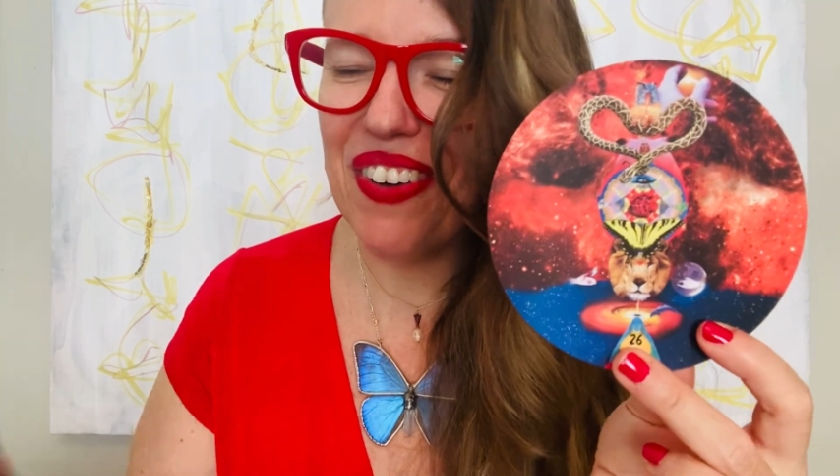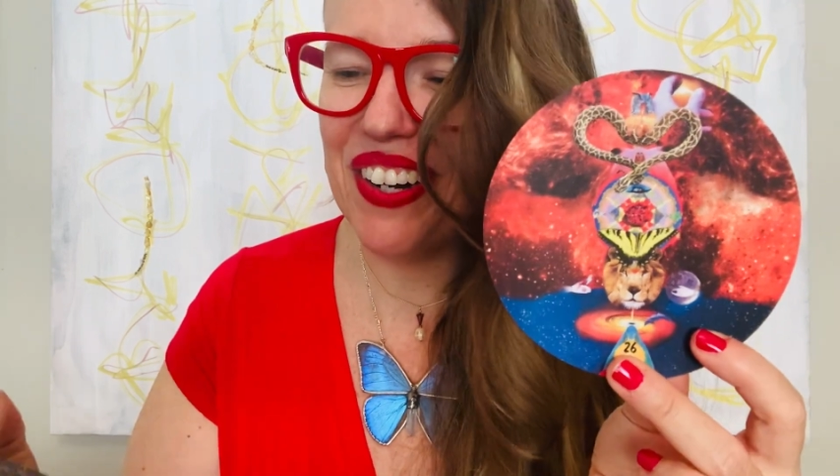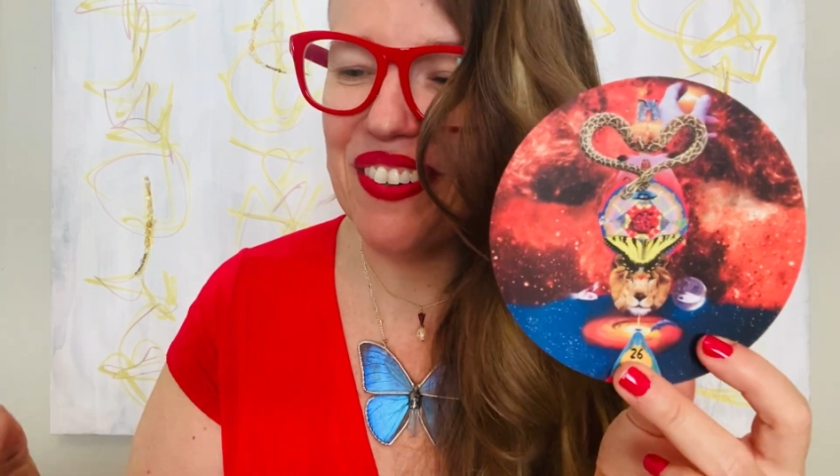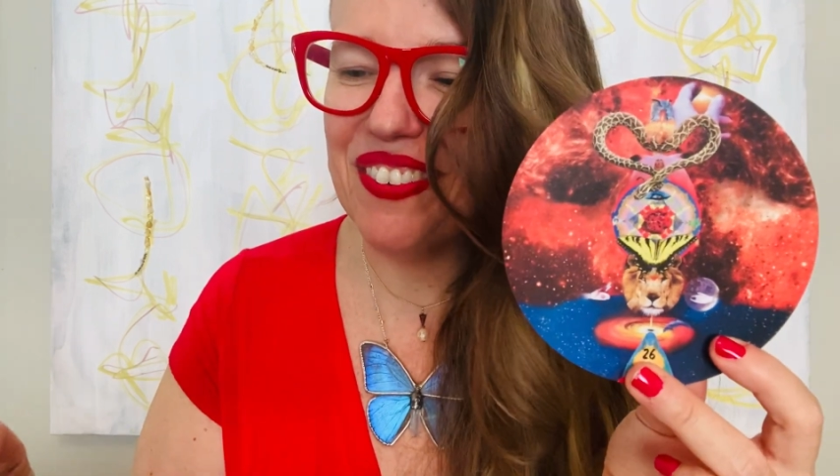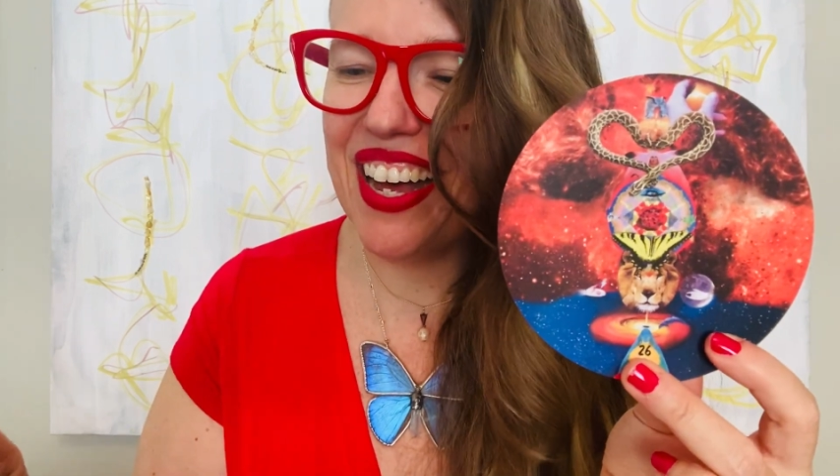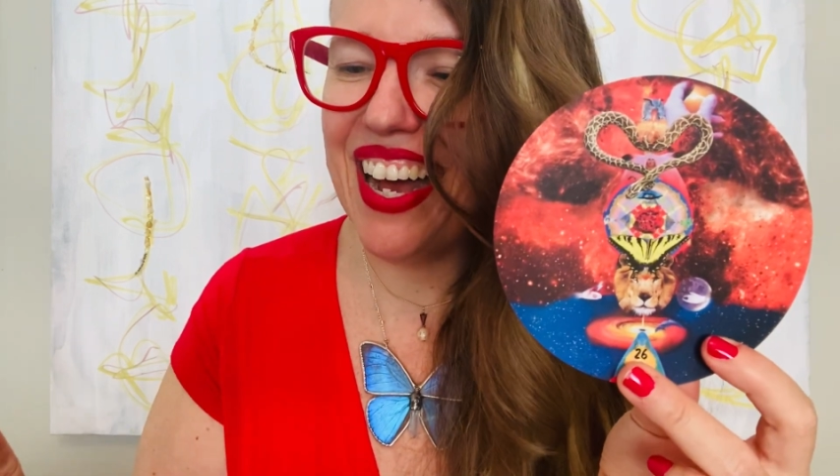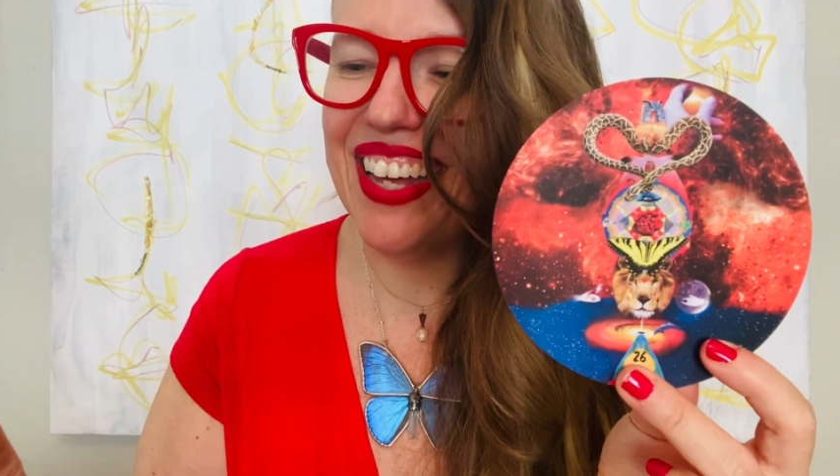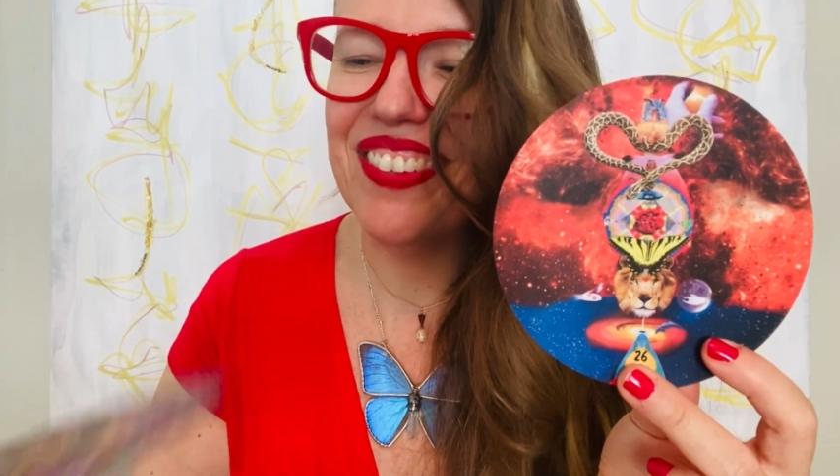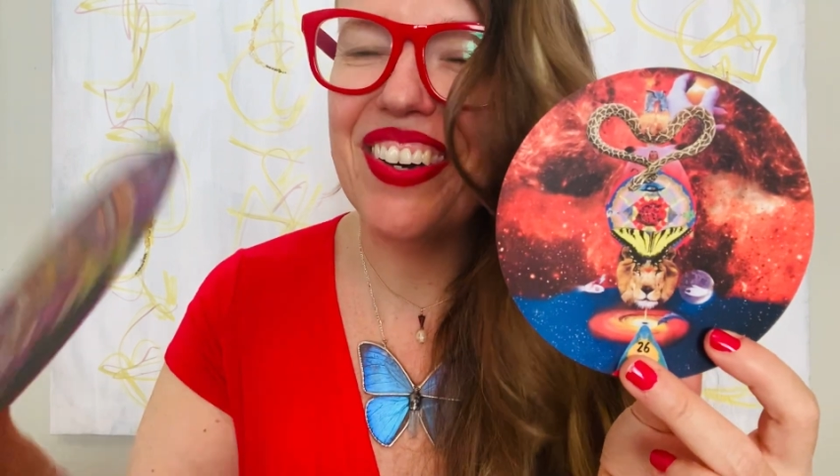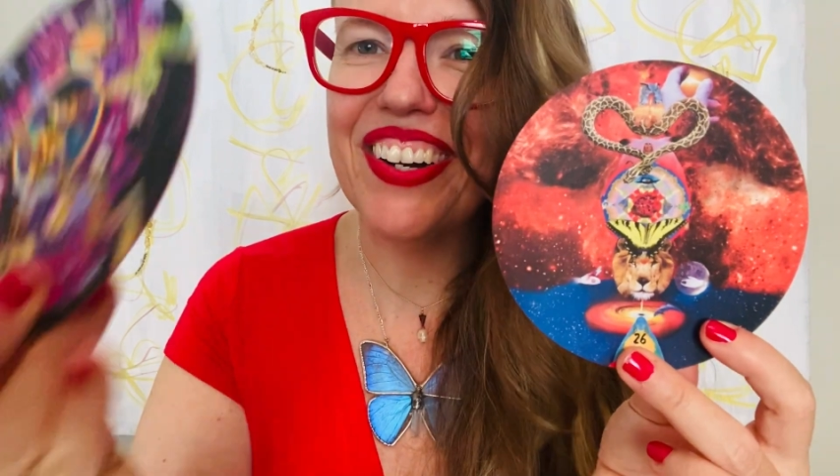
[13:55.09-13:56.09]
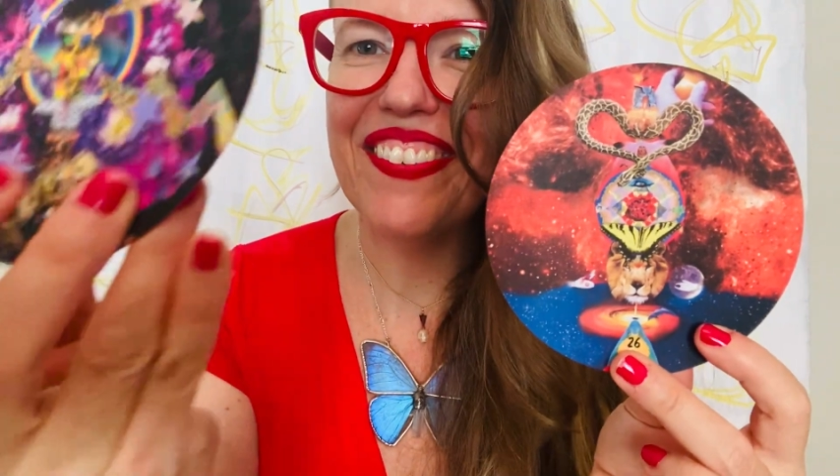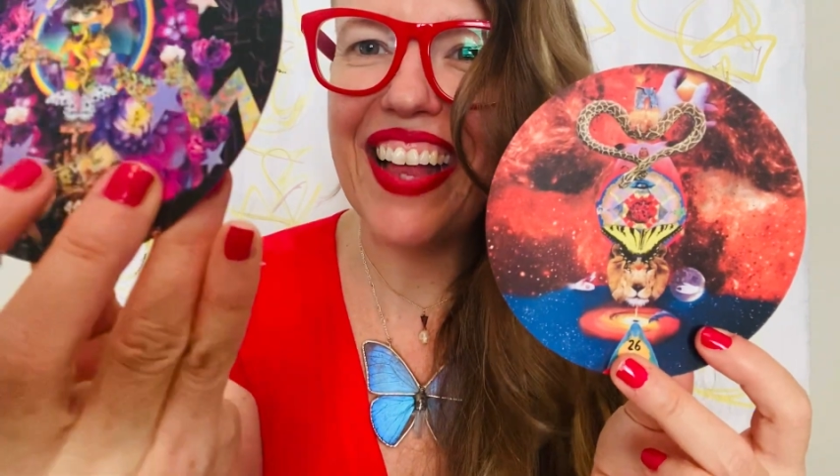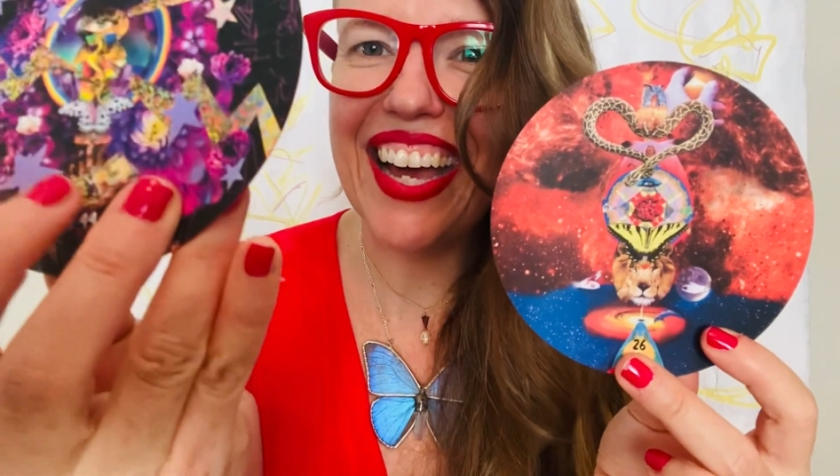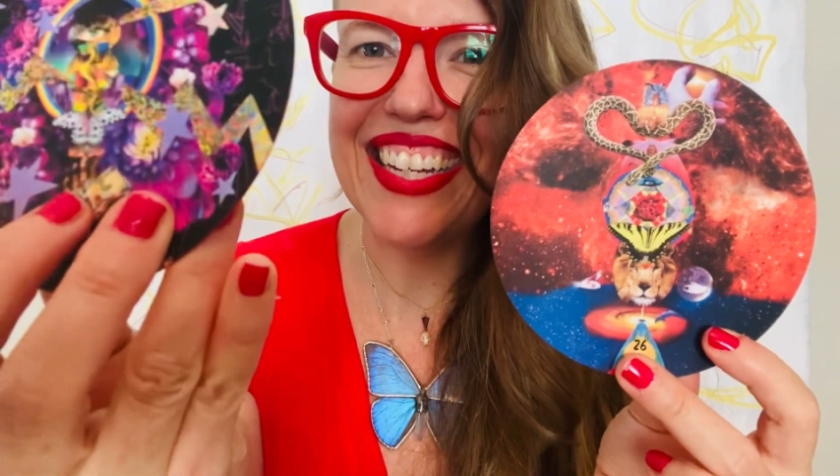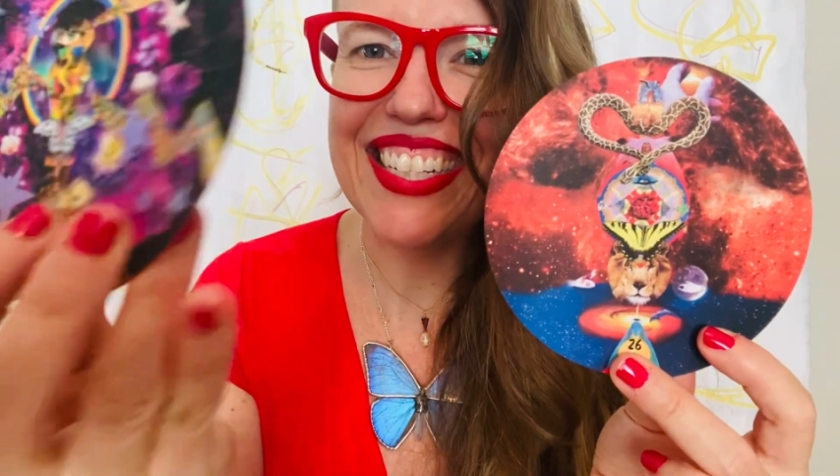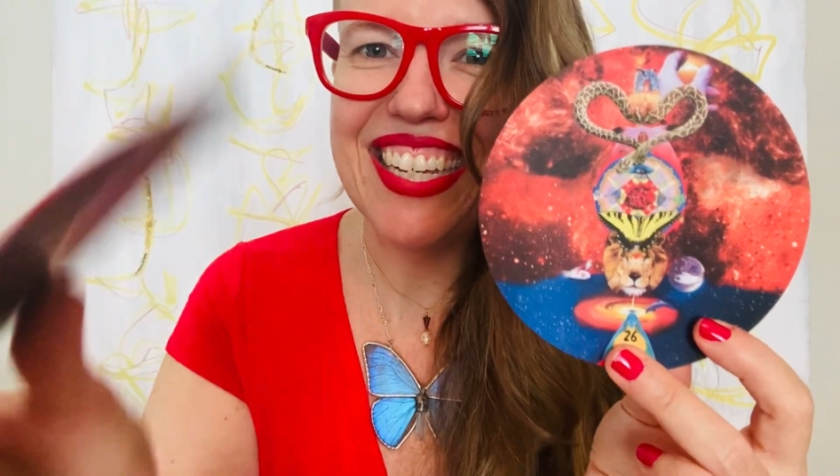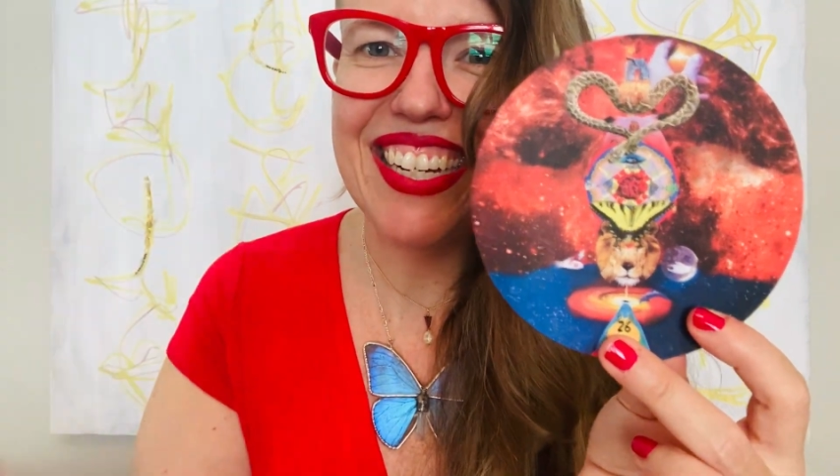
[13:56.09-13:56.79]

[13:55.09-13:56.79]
butterfly. The butterfly is